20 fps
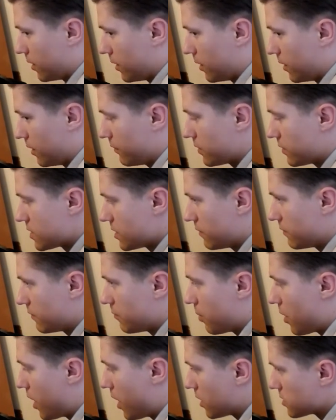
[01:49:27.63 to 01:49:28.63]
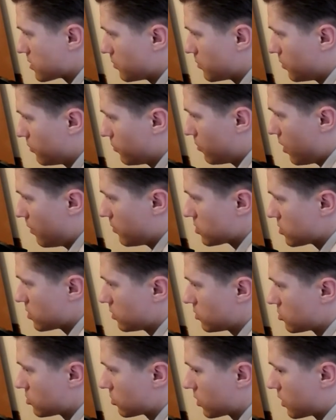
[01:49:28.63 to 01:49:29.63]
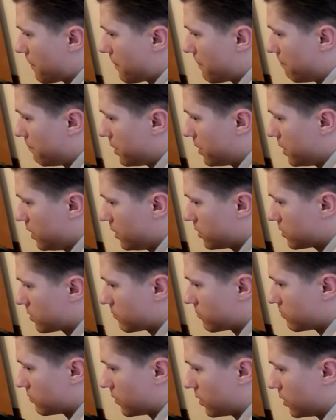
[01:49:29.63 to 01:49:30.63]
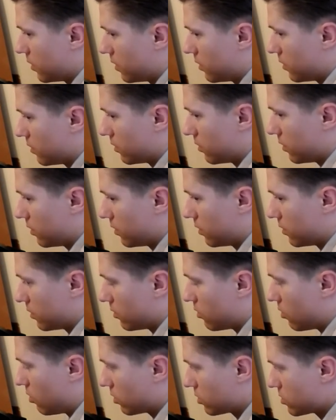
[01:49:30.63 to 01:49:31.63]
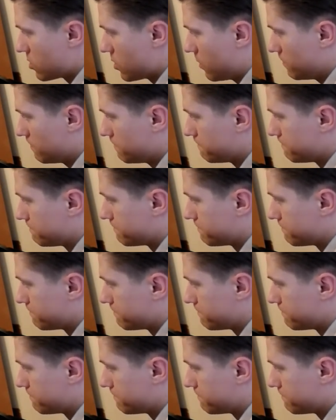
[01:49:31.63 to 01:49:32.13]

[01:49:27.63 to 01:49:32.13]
if it's even possible for Amazon to compete in in long term?